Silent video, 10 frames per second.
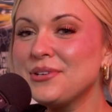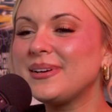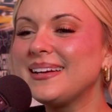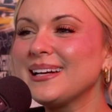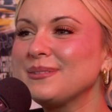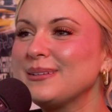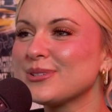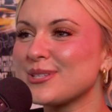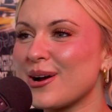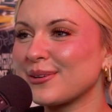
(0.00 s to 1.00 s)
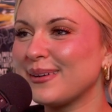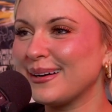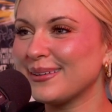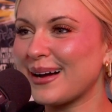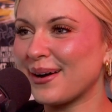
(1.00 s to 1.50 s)
you hear people talk
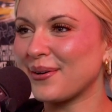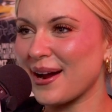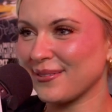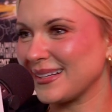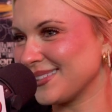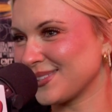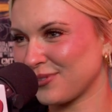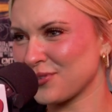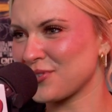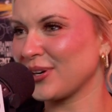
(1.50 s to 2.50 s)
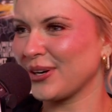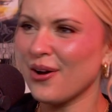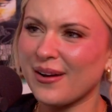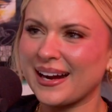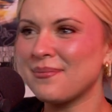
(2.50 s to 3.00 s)
about how iRacing's the future and
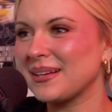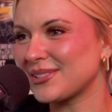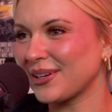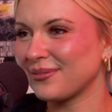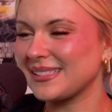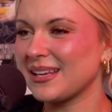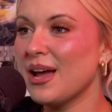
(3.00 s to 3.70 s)
oh, I got my start in racing.